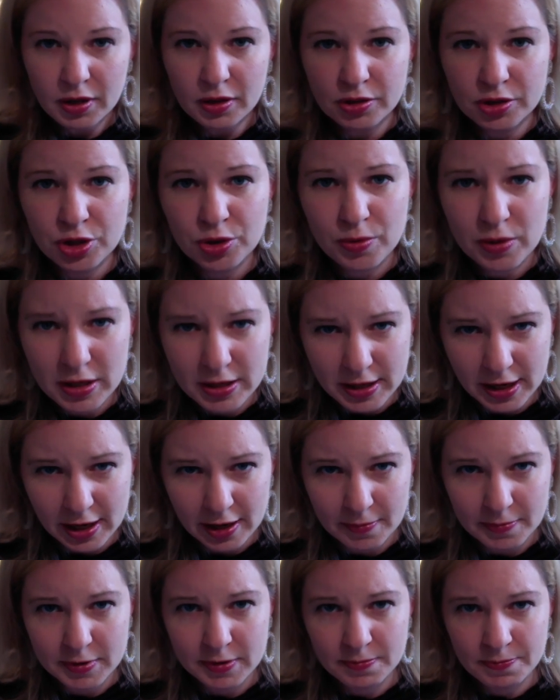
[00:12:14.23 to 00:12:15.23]
2
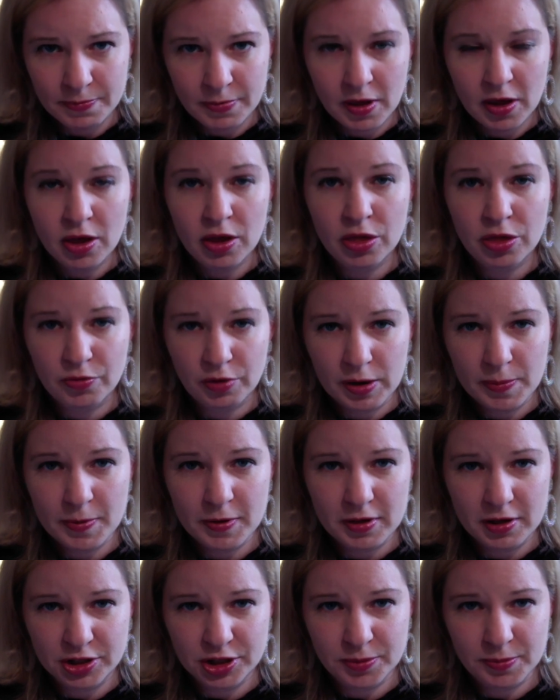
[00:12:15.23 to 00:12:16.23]
exams, 3
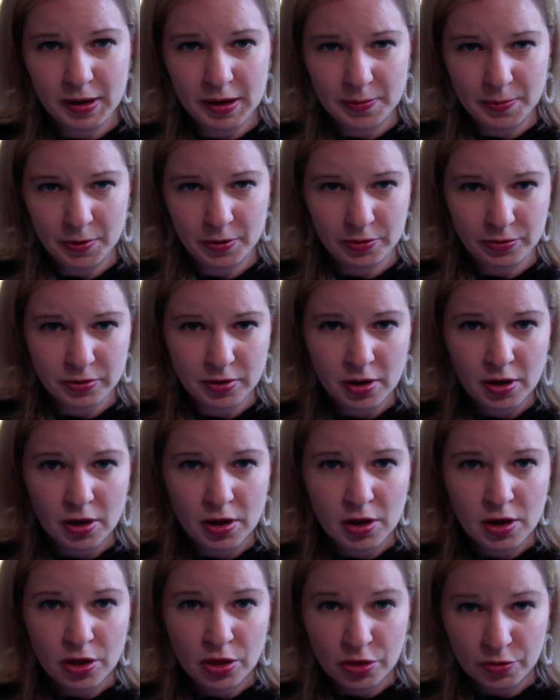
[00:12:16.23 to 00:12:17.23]
position papers,
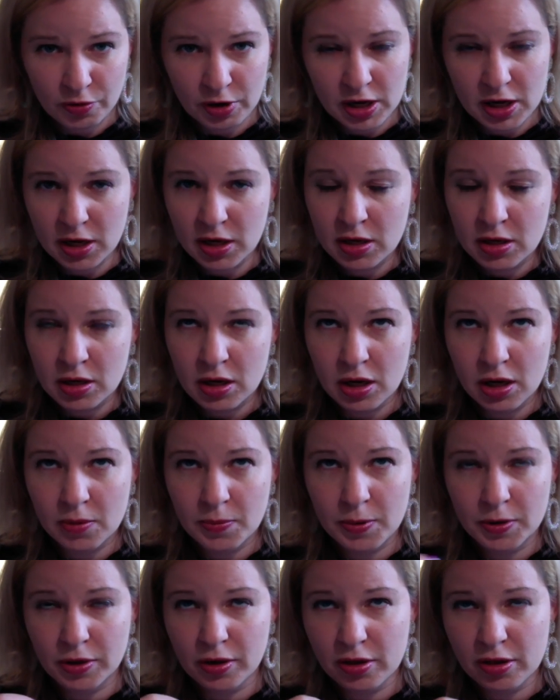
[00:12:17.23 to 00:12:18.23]
3
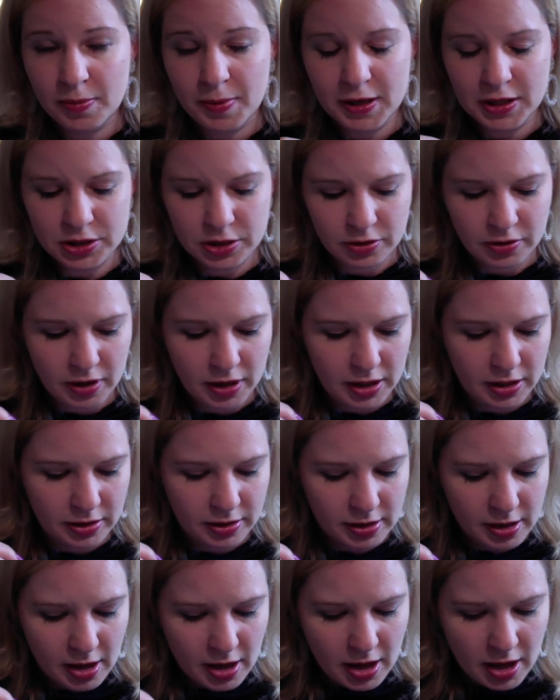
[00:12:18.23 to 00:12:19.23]
participation
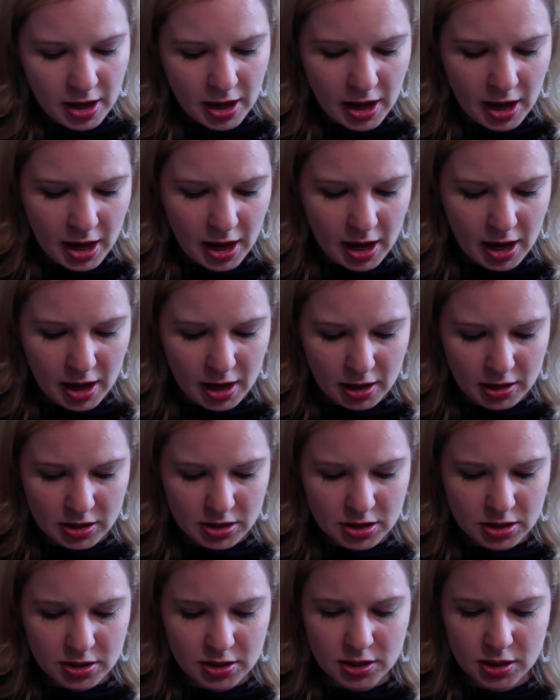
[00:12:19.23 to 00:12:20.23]
grades, and
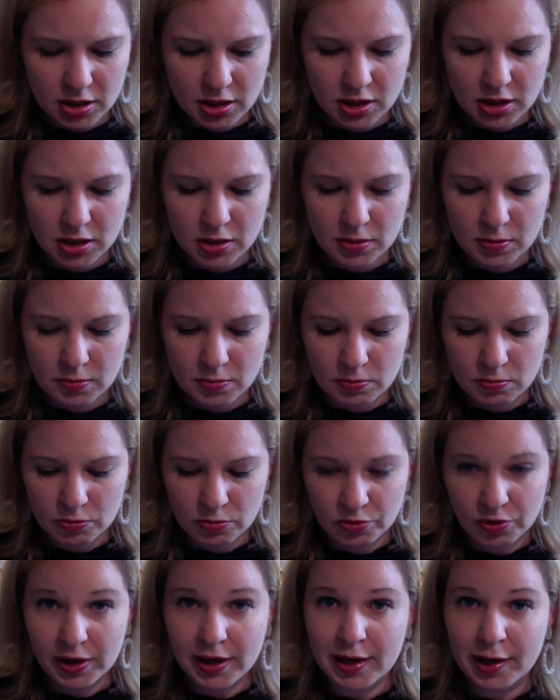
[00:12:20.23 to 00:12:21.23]
some
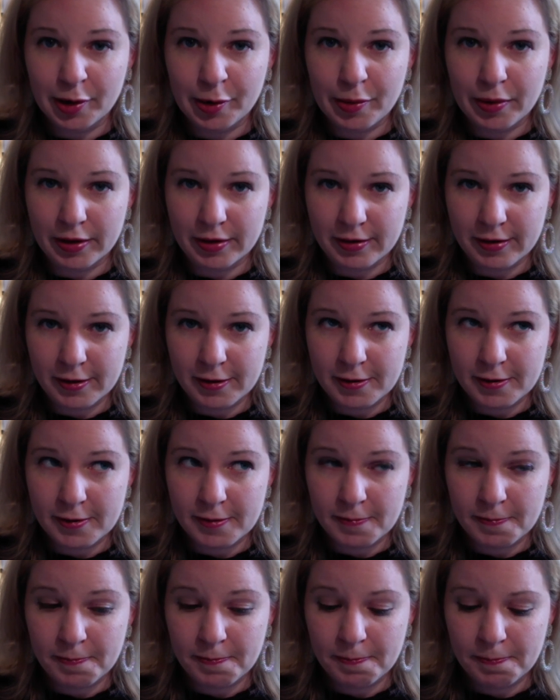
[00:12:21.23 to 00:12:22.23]
reading
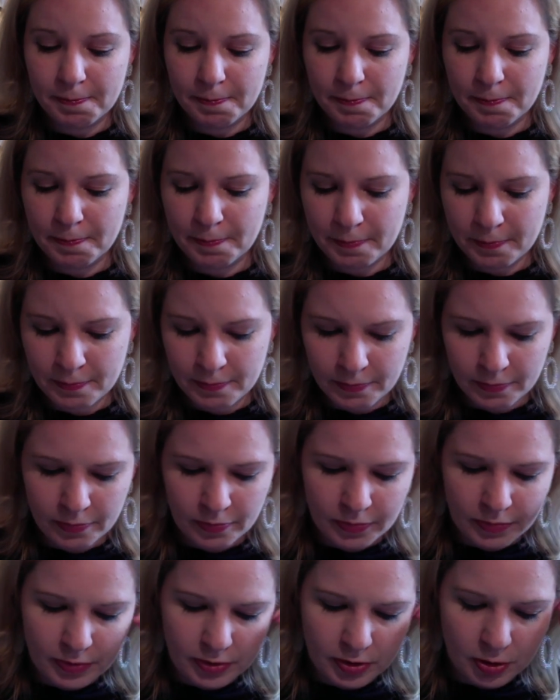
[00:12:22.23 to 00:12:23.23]
quizzes.
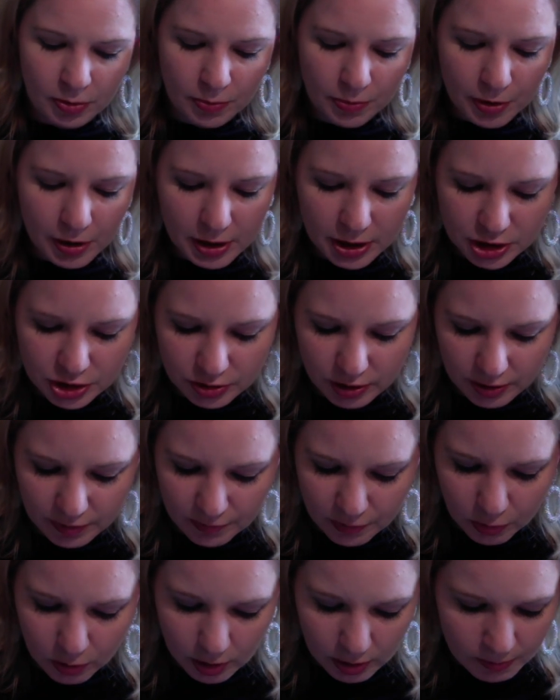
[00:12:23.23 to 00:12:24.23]
So pretty
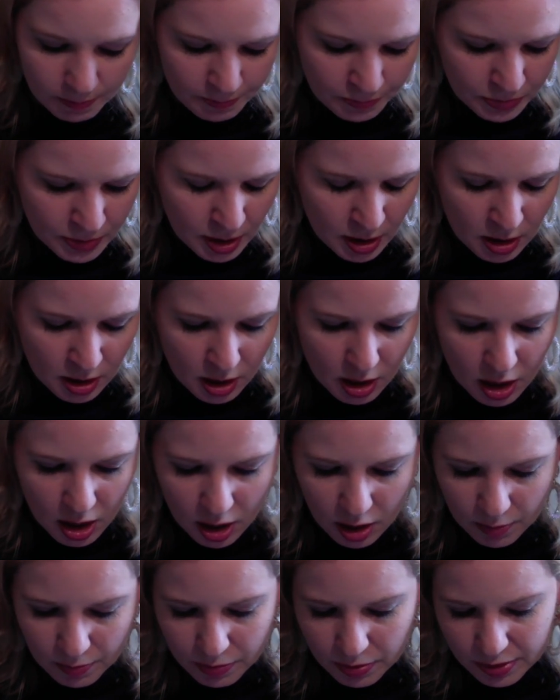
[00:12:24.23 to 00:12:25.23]
straightforward.
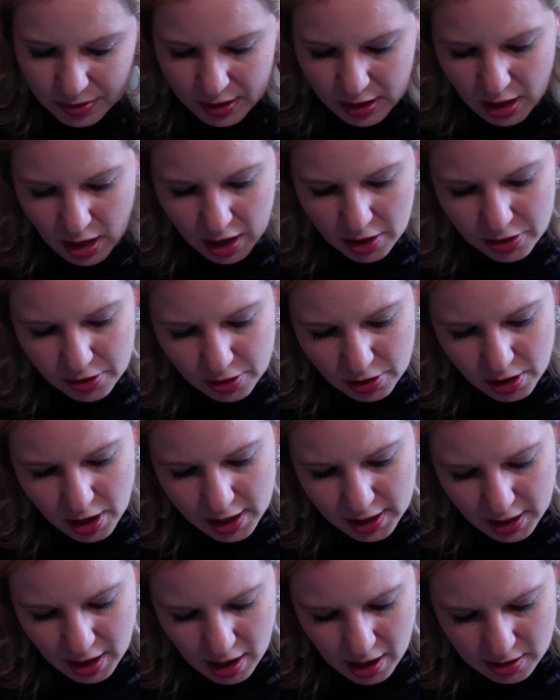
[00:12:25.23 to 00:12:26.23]
The other, I
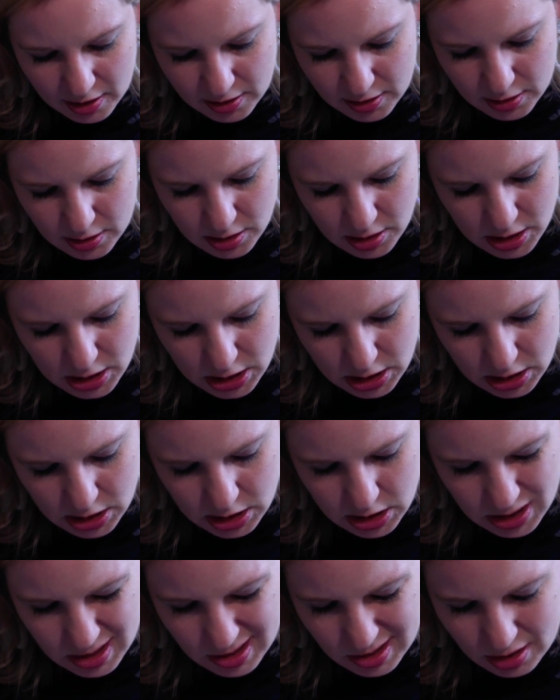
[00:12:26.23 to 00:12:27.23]

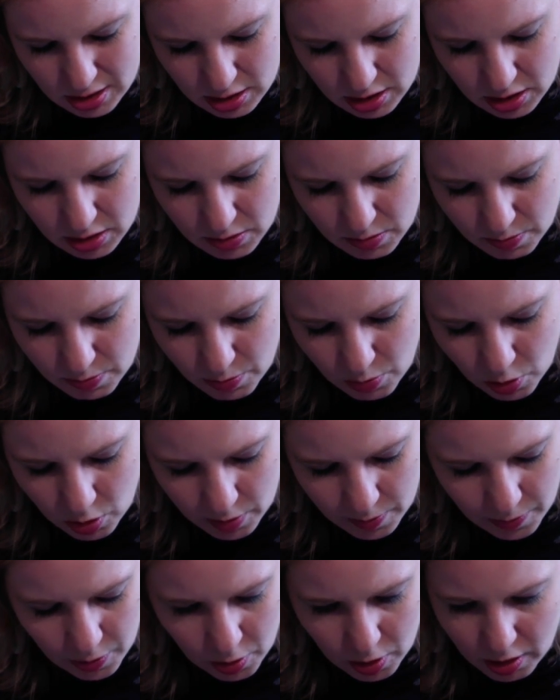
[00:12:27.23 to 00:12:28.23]
guess, more
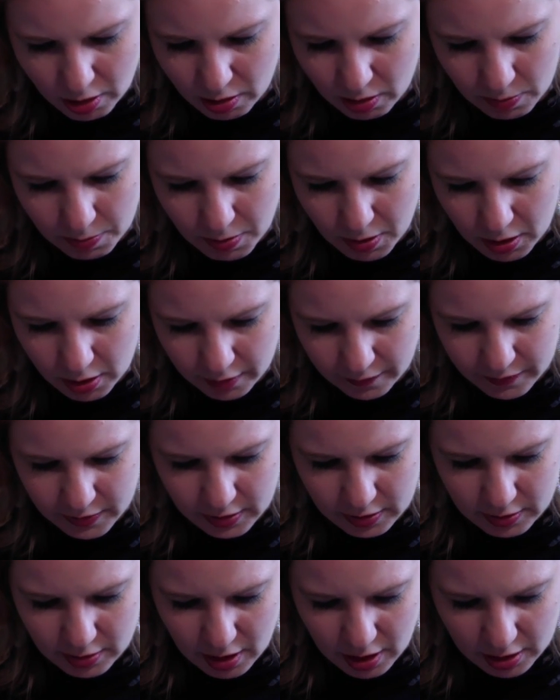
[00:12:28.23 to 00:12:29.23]
important part of
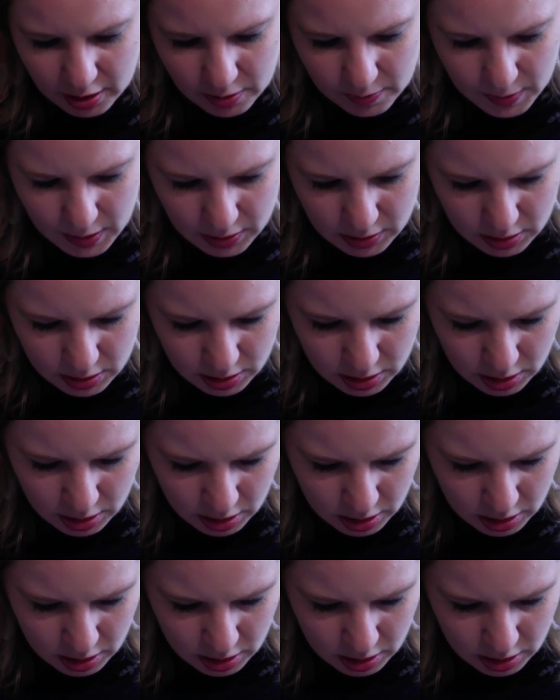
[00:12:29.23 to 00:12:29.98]
this document